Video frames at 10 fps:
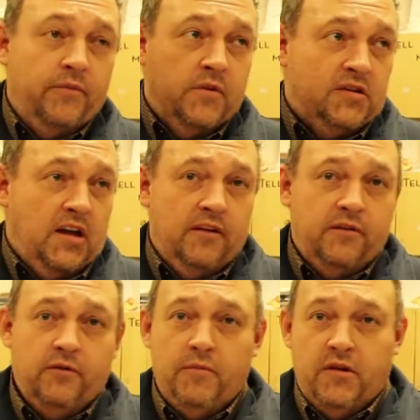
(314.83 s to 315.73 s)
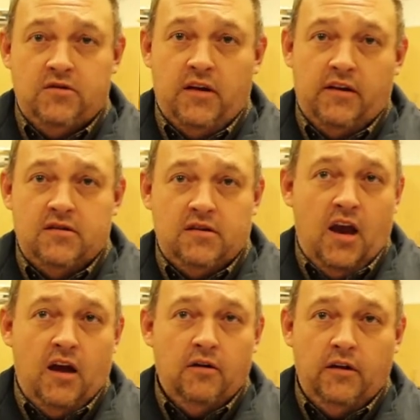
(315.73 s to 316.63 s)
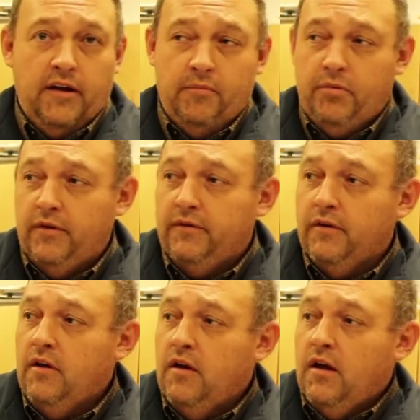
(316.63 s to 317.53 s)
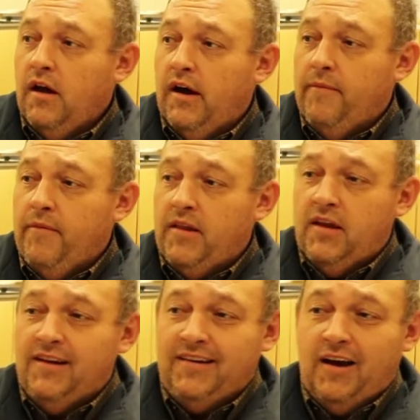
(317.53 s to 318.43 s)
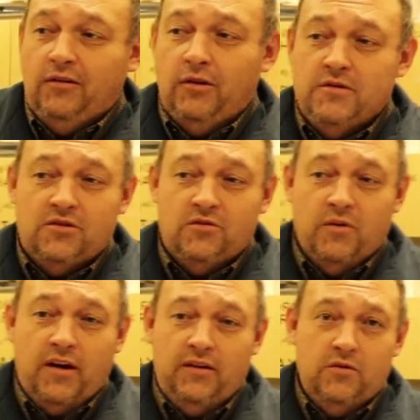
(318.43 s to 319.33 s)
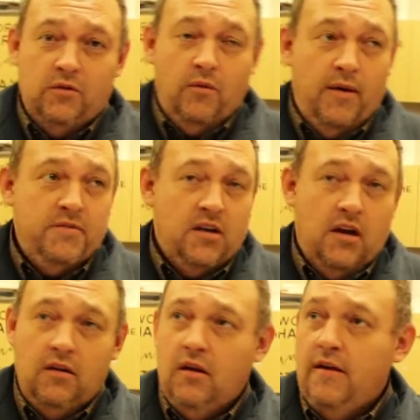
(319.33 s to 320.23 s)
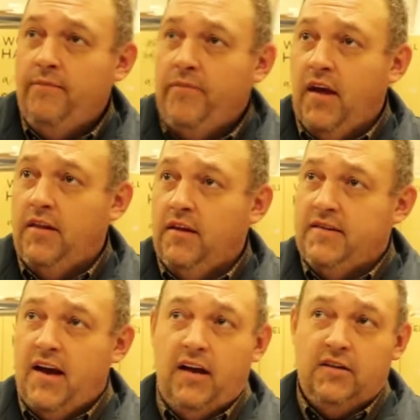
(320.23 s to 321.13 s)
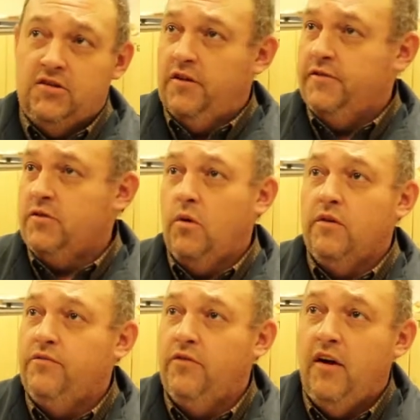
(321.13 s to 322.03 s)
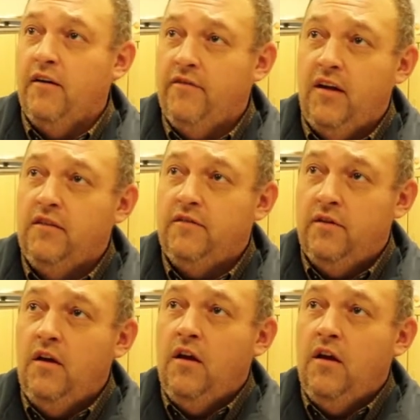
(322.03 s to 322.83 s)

We slide it through much like a scanner, like a printer, and then it downloads it directly to a website and then tallies all the scores for our events.